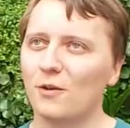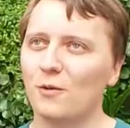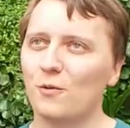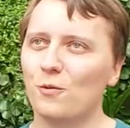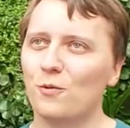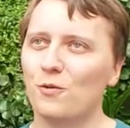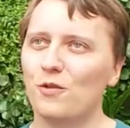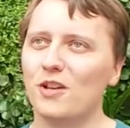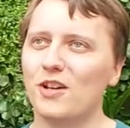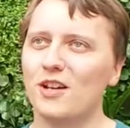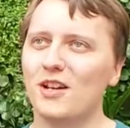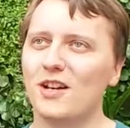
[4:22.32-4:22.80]

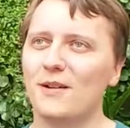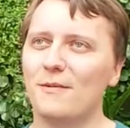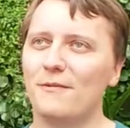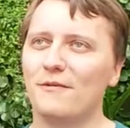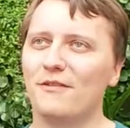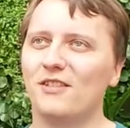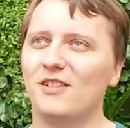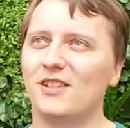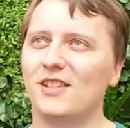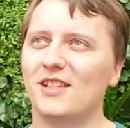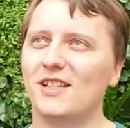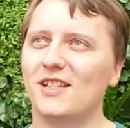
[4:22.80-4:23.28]
We
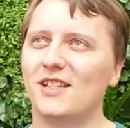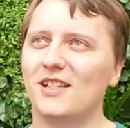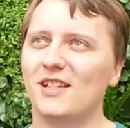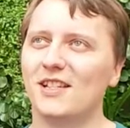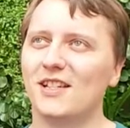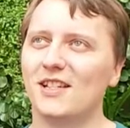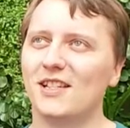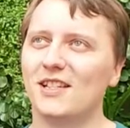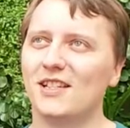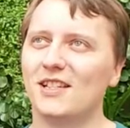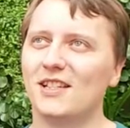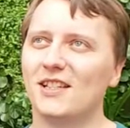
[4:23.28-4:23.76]

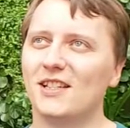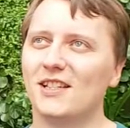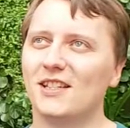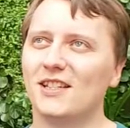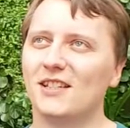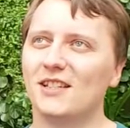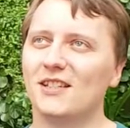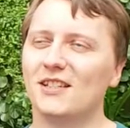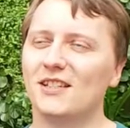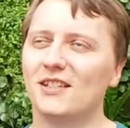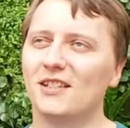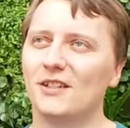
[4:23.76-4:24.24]
emphasize that
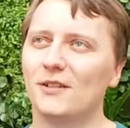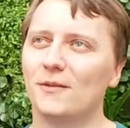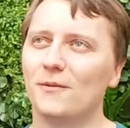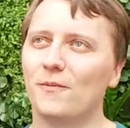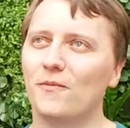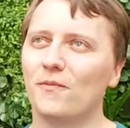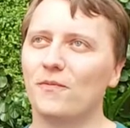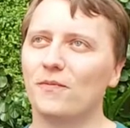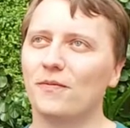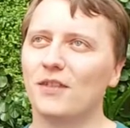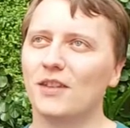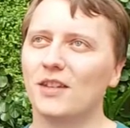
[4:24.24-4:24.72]

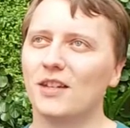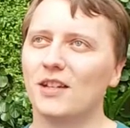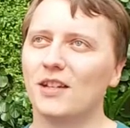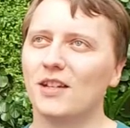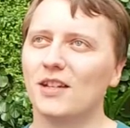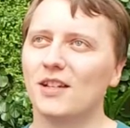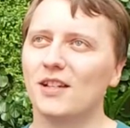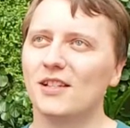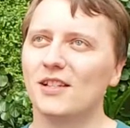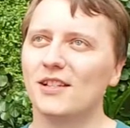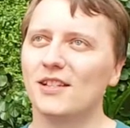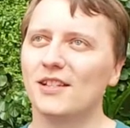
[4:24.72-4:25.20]

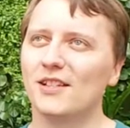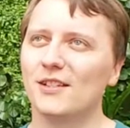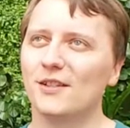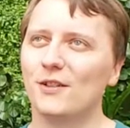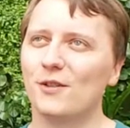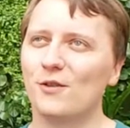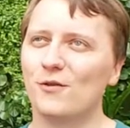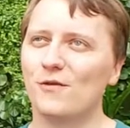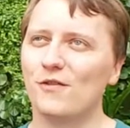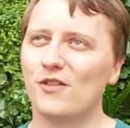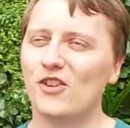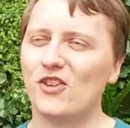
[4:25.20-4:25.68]
the
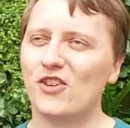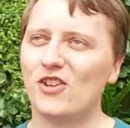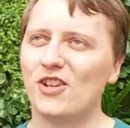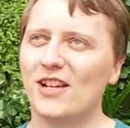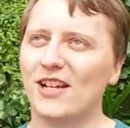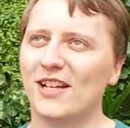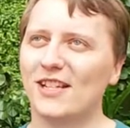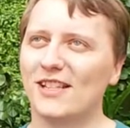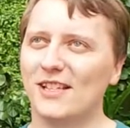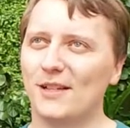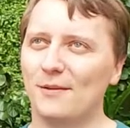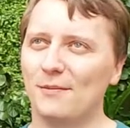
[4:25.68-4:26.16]
overall
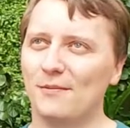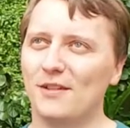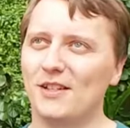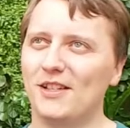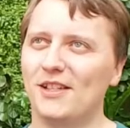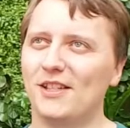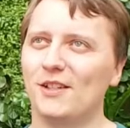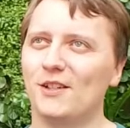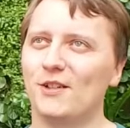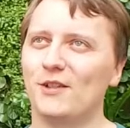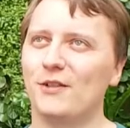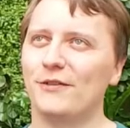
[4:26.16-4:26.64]

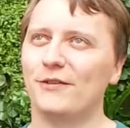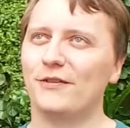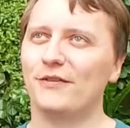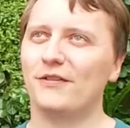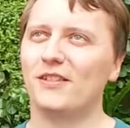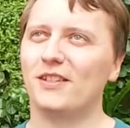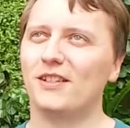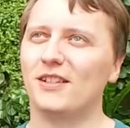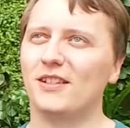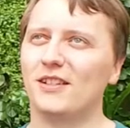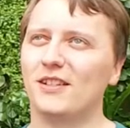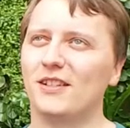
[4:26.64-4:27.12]
acceptance of
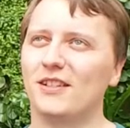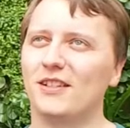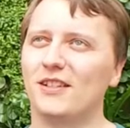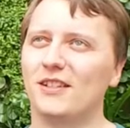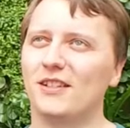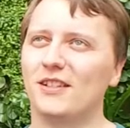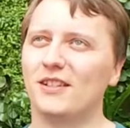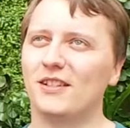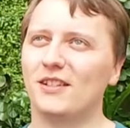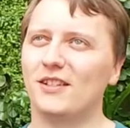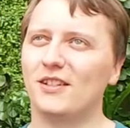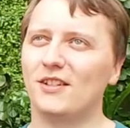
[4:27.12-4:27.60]

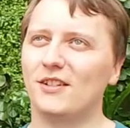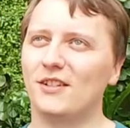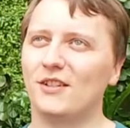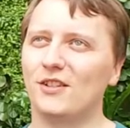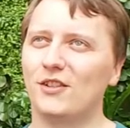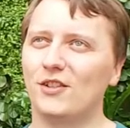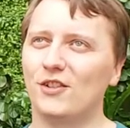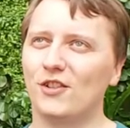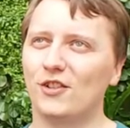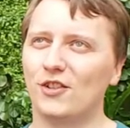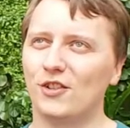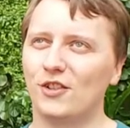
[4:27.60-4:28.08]

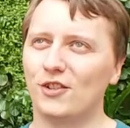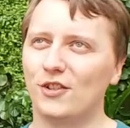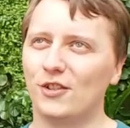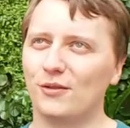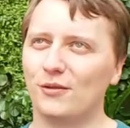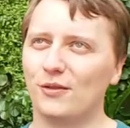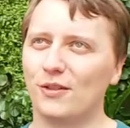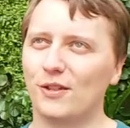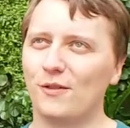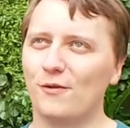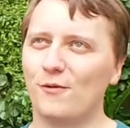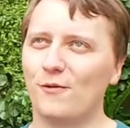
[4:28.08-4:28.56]

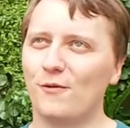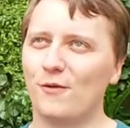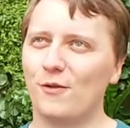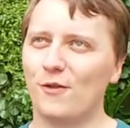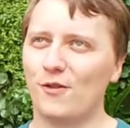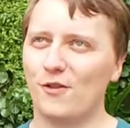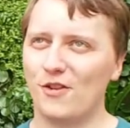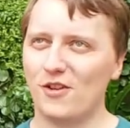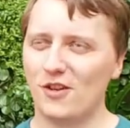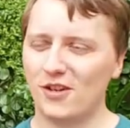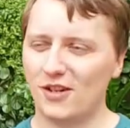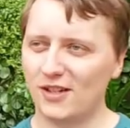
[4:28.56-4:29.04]
doctoral
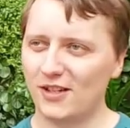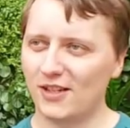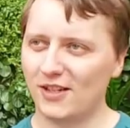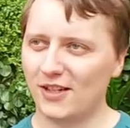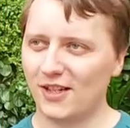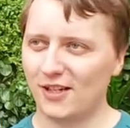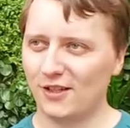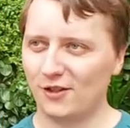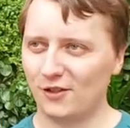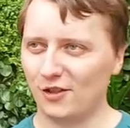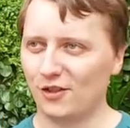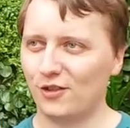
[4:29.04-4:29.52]
work
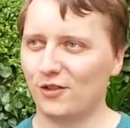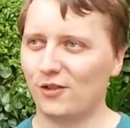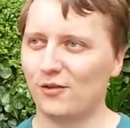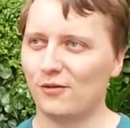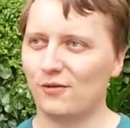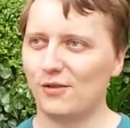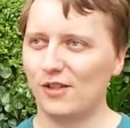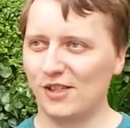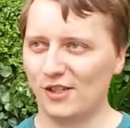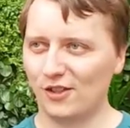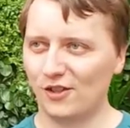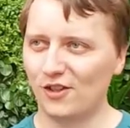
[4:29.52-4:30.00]
and doctoral
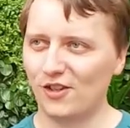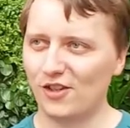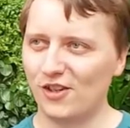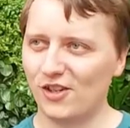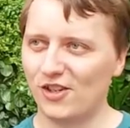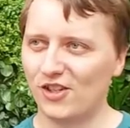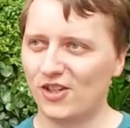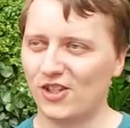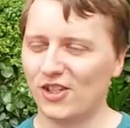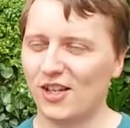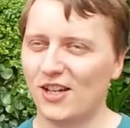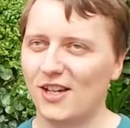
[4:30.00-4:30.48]

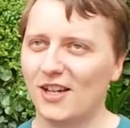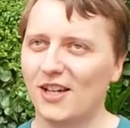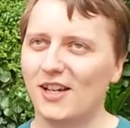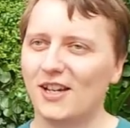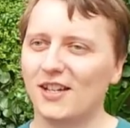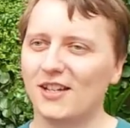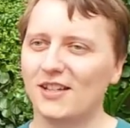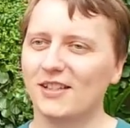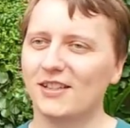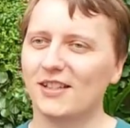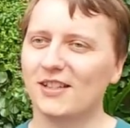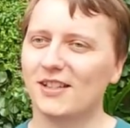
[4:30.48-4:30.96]
research
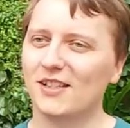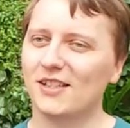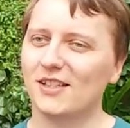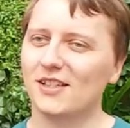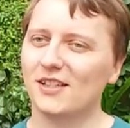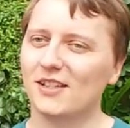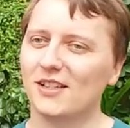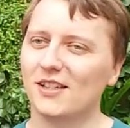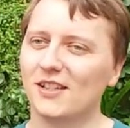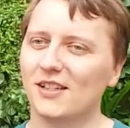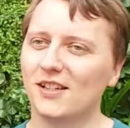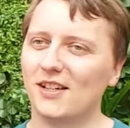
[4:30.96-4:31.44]
is
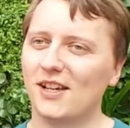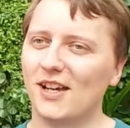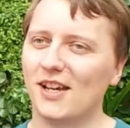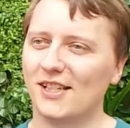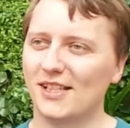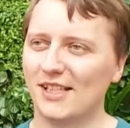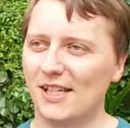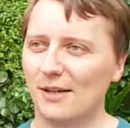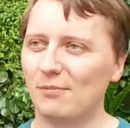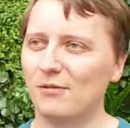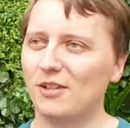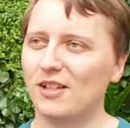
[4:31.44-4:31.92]

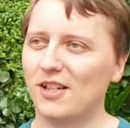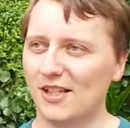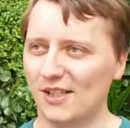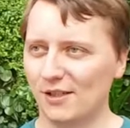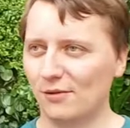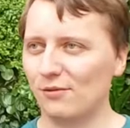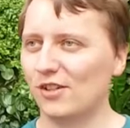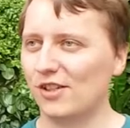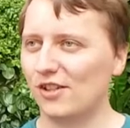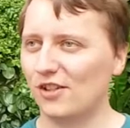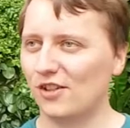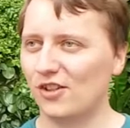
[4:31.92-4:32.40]
accepted
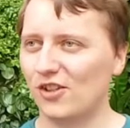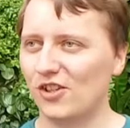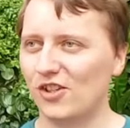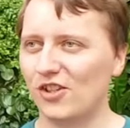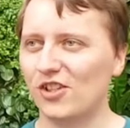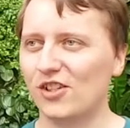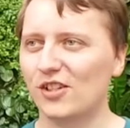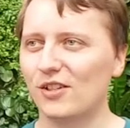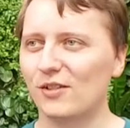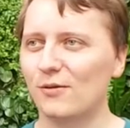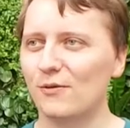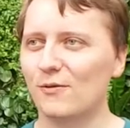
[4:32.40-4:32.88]
as
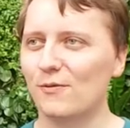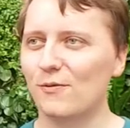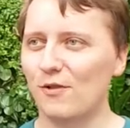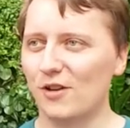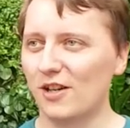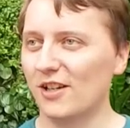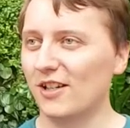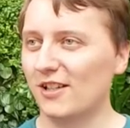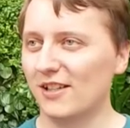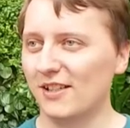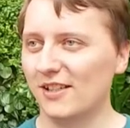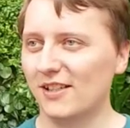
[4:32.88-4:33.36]
research,
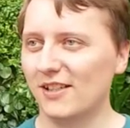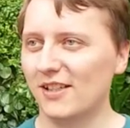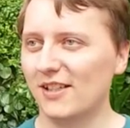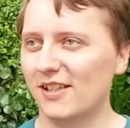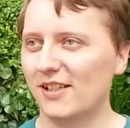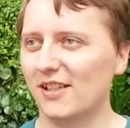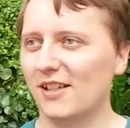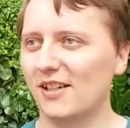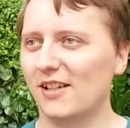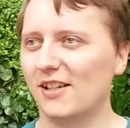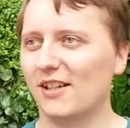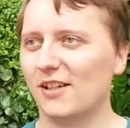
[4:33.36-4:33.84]
what it
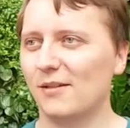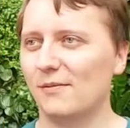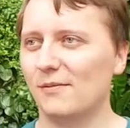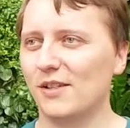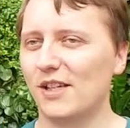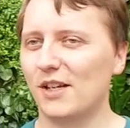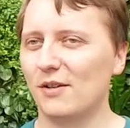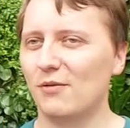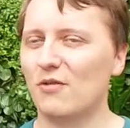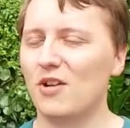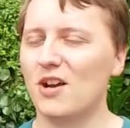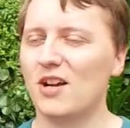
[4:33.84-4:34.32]
is,
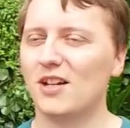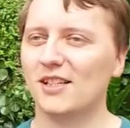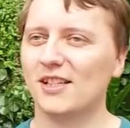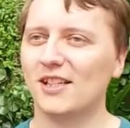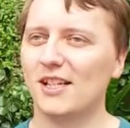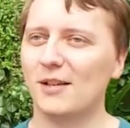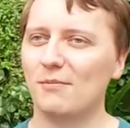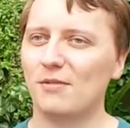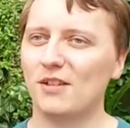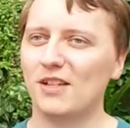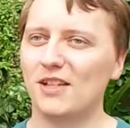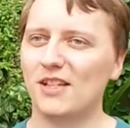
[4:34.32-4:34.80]
that we are
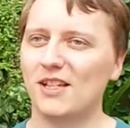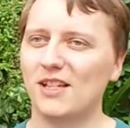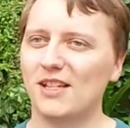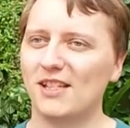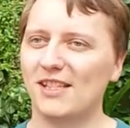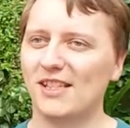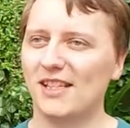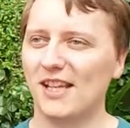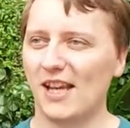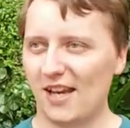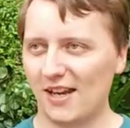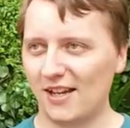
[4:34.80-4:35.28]
accepted as
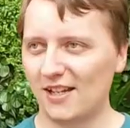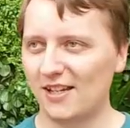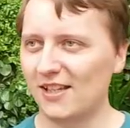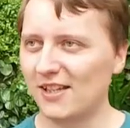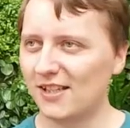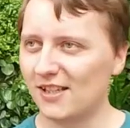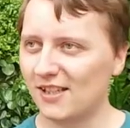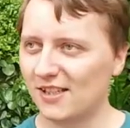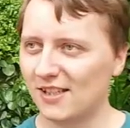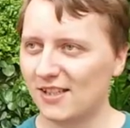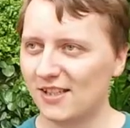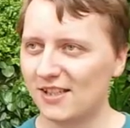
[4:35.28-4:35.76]

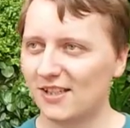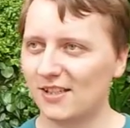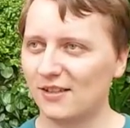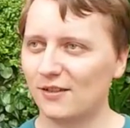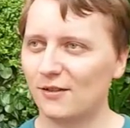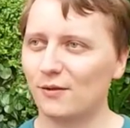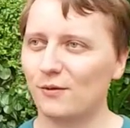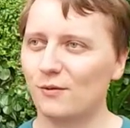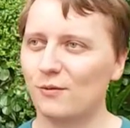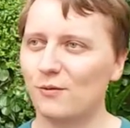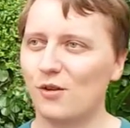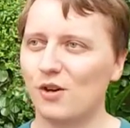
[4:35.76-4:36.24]
scientists,
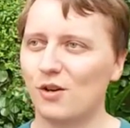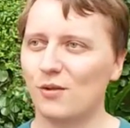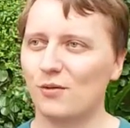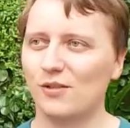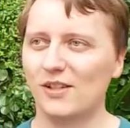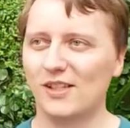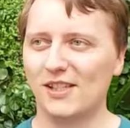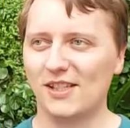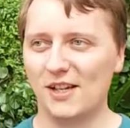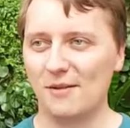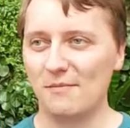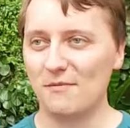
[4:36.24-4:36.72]
what
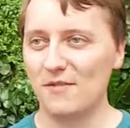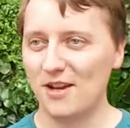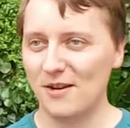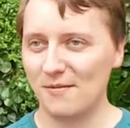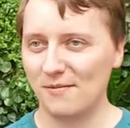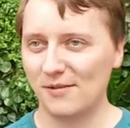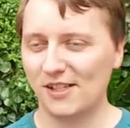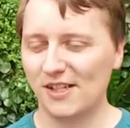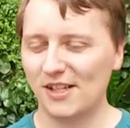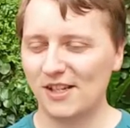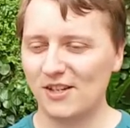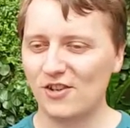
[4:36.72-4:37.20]
we
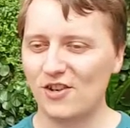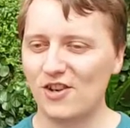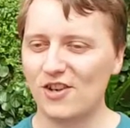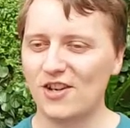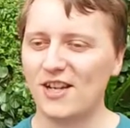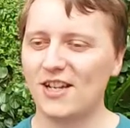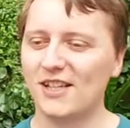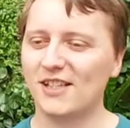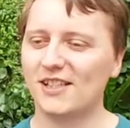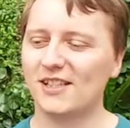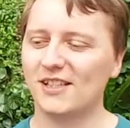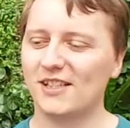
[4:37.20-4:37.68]
sometimes are
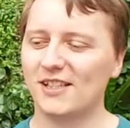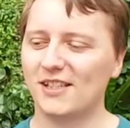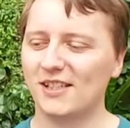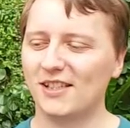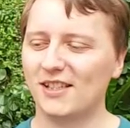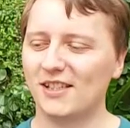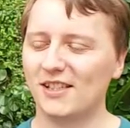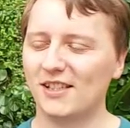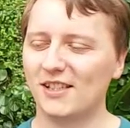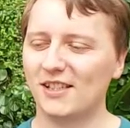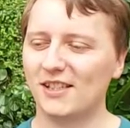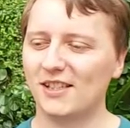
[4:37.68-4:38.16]
not, and that
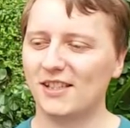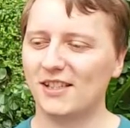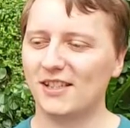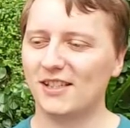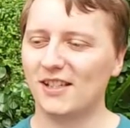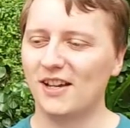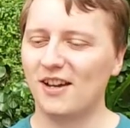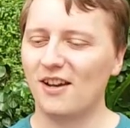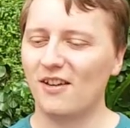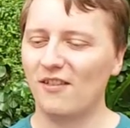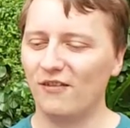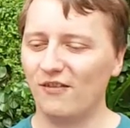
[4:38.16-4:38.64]
this is
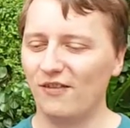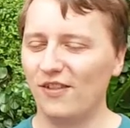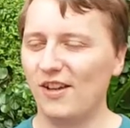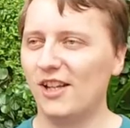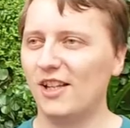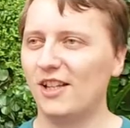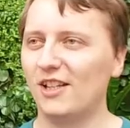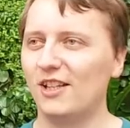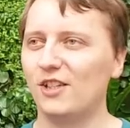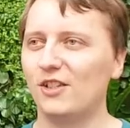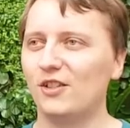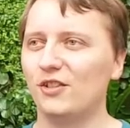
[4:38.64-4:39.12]

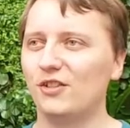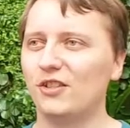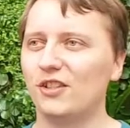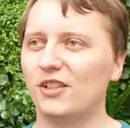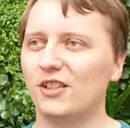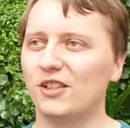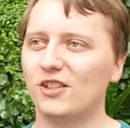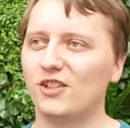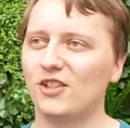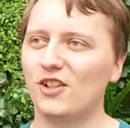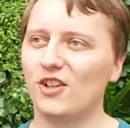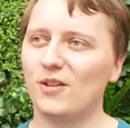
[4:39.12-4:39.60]
valued
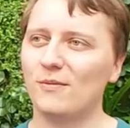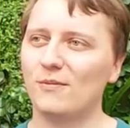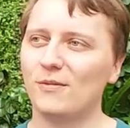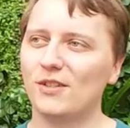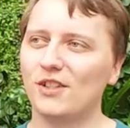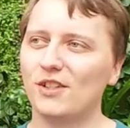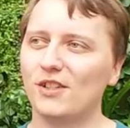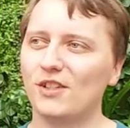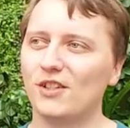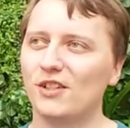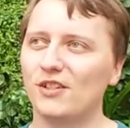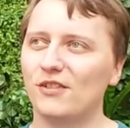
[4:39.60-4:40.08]
in
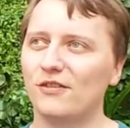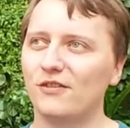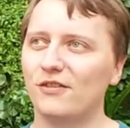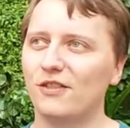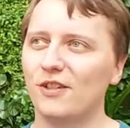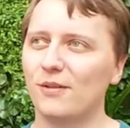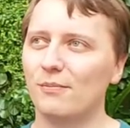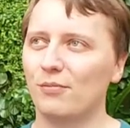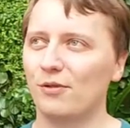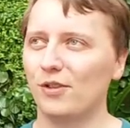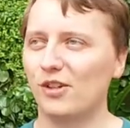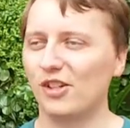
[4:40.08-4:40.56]
terms of
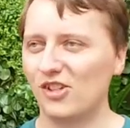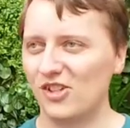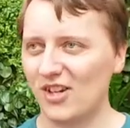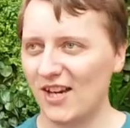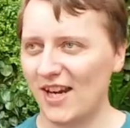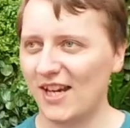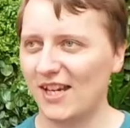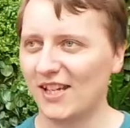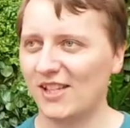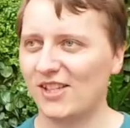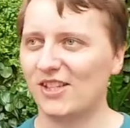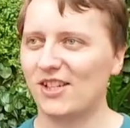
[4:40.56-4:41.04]

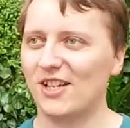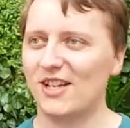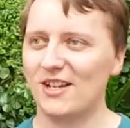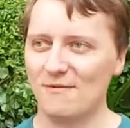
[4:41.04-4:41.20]
appreciation